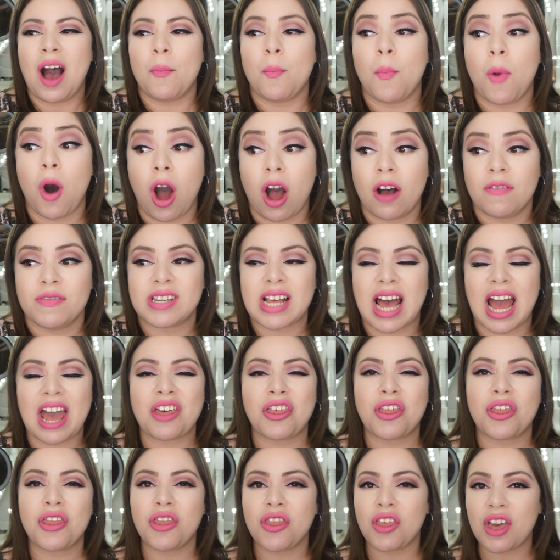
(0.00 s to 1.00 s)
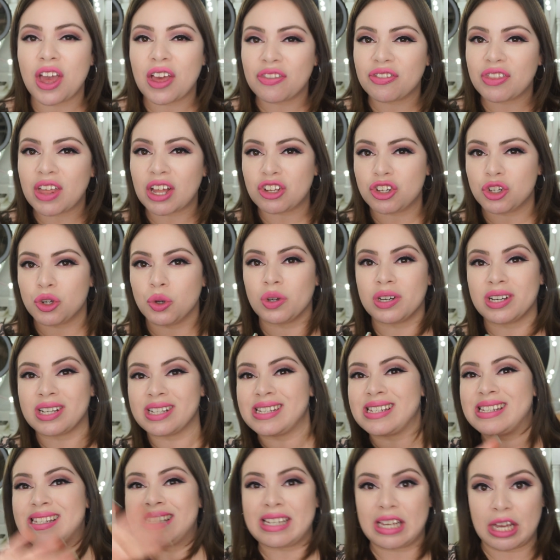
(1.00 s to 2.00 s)
I think that you
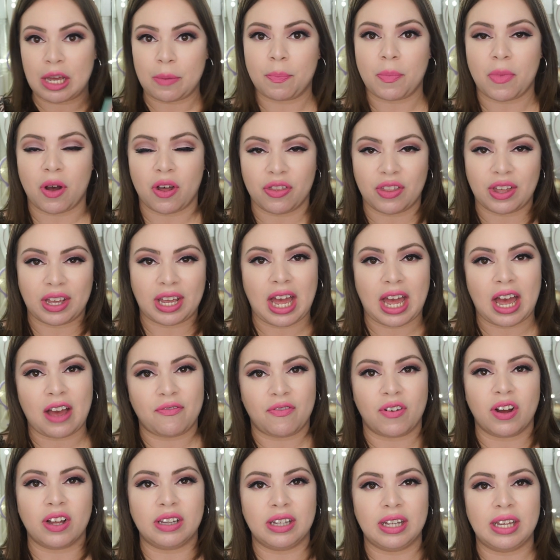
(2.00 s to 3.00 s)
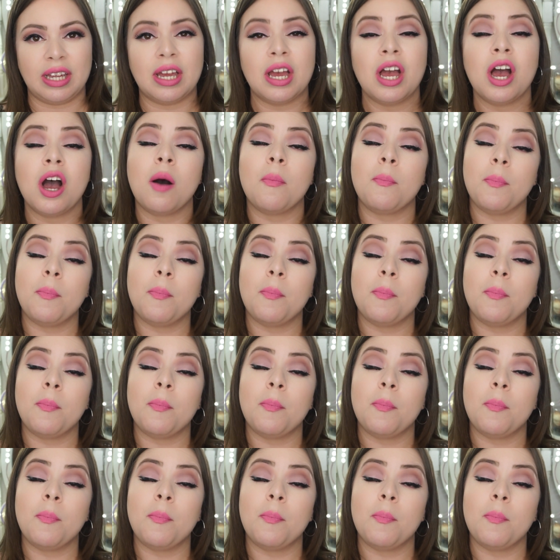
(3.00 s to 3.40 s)
can skip on the Kat Von D.